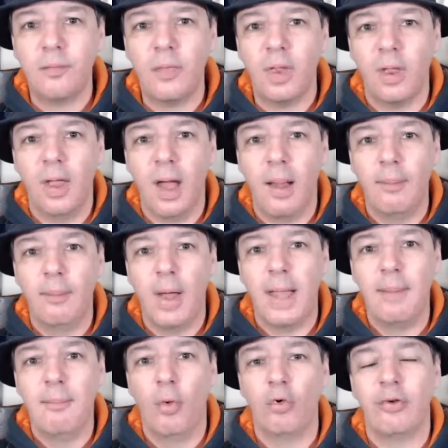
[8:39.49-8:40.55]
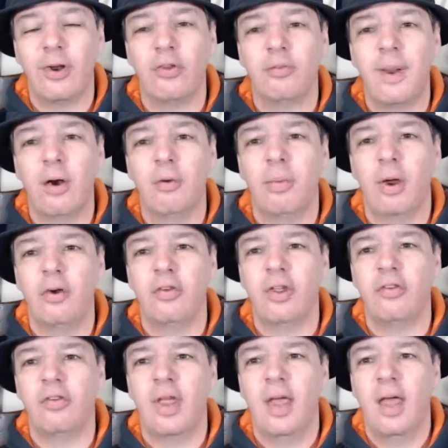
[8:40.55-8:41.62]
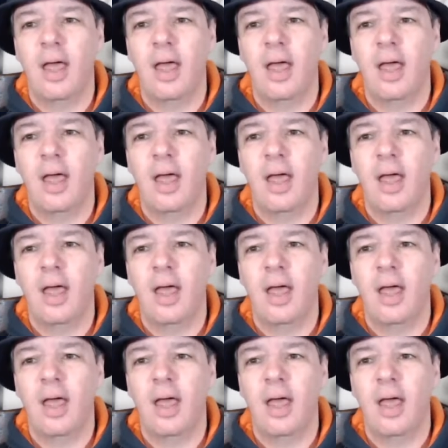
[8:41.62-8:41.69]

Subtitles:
a more transparent process